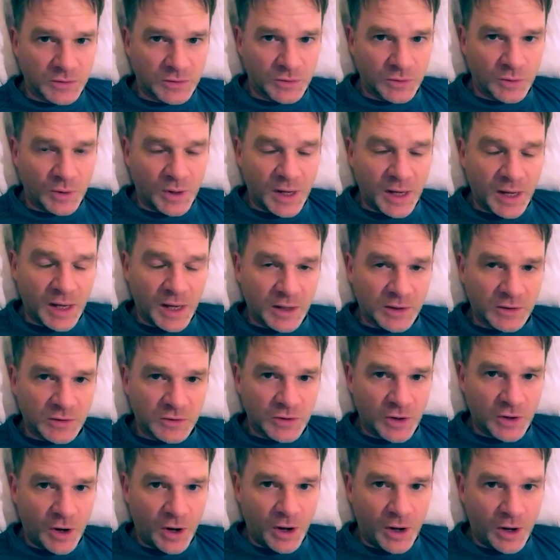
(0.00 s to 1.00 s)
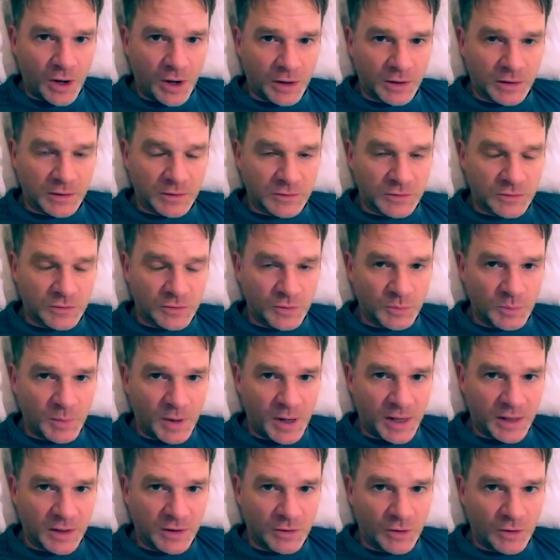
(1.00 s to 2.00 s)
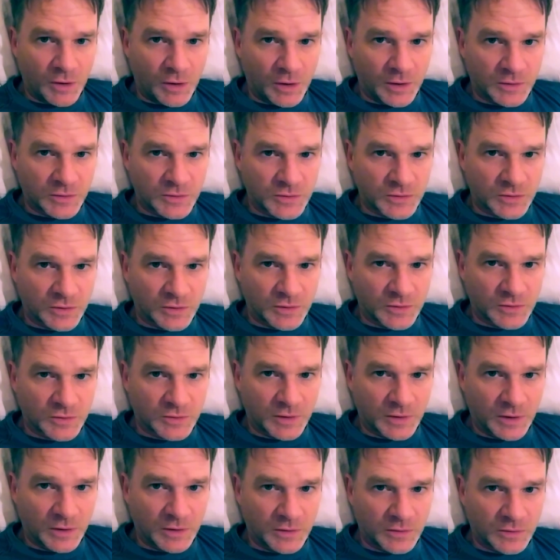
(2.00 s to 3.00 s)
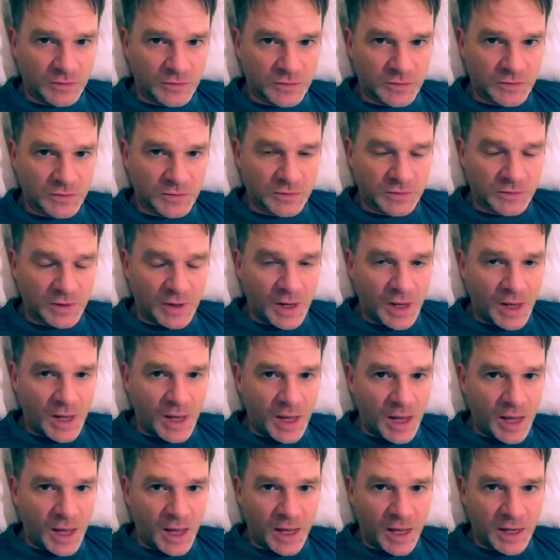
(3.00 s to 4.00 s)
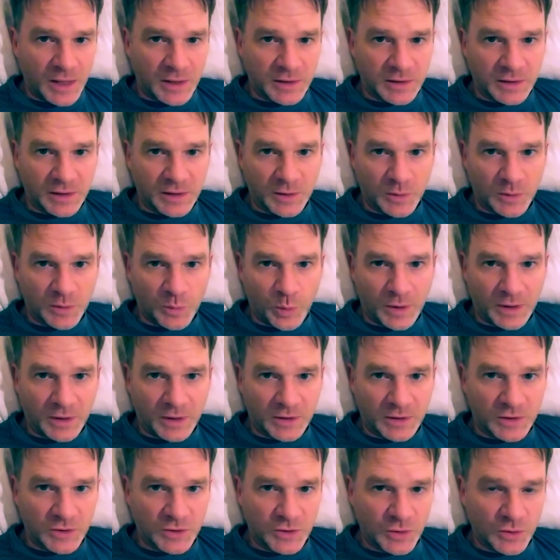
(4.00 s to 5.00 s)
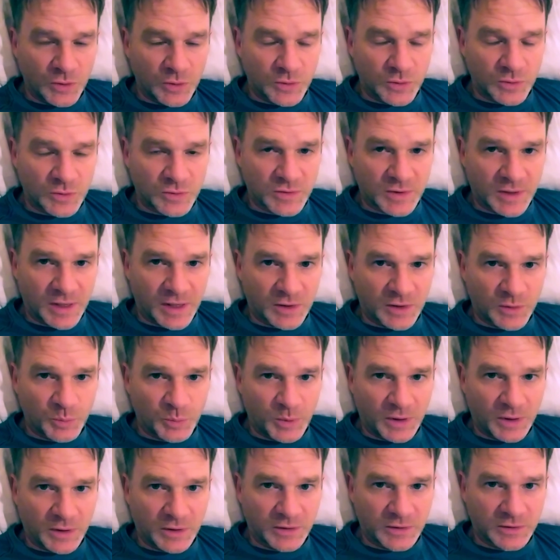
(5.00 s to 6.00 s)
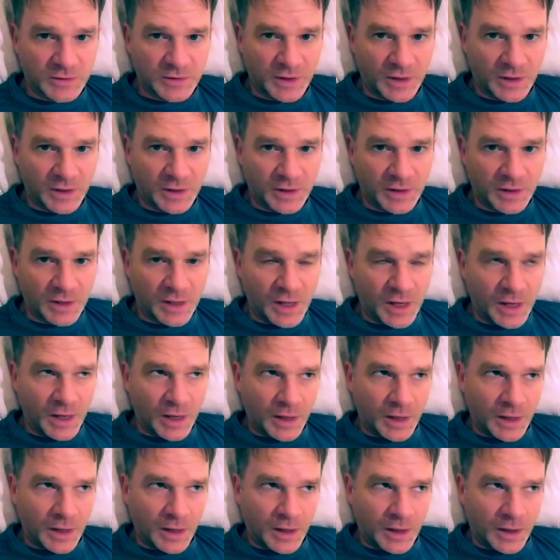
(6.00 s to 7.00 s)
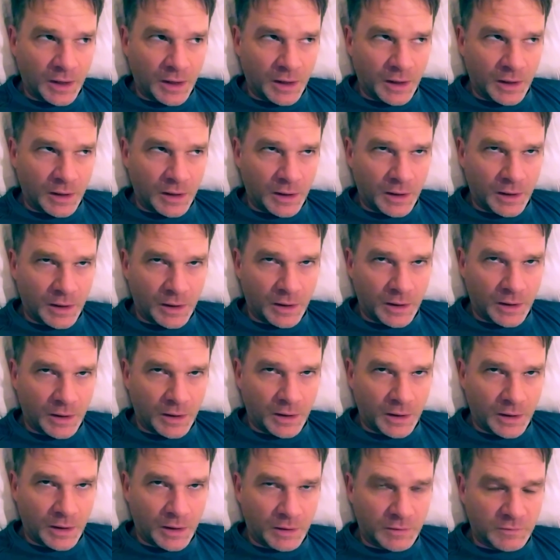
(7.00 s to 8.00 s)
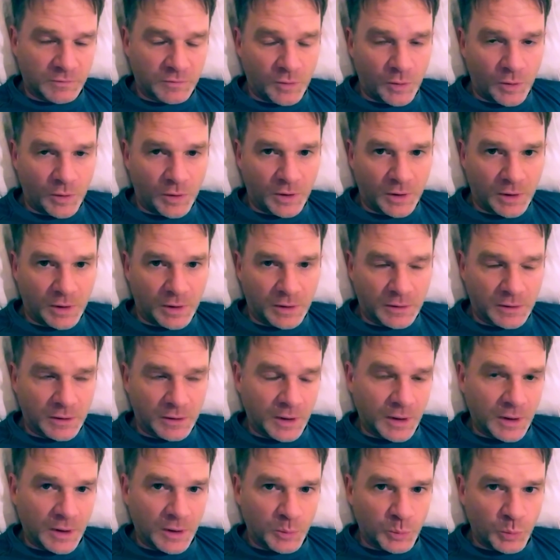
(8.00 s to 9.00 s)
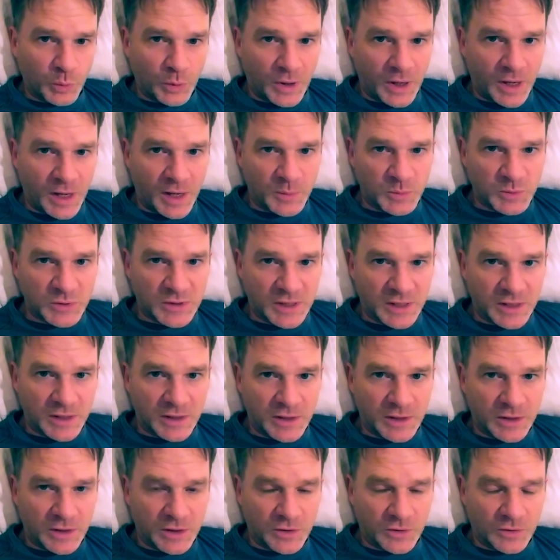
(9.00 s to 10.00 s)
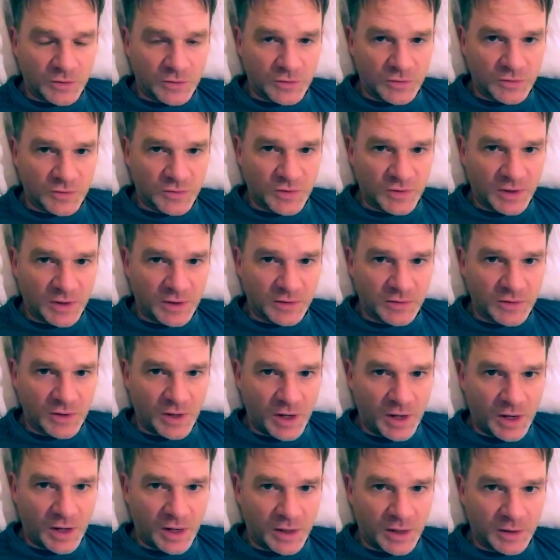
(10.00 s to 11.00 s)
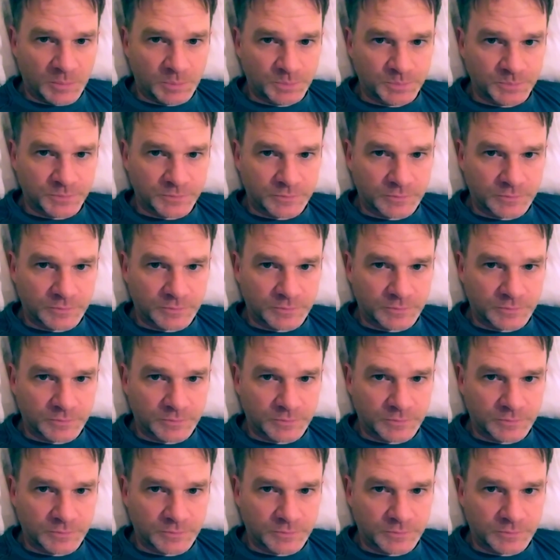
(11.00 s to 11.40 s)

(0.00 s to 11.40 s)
to talk to my consciousness, and it will use that ability for perhaps years at a time.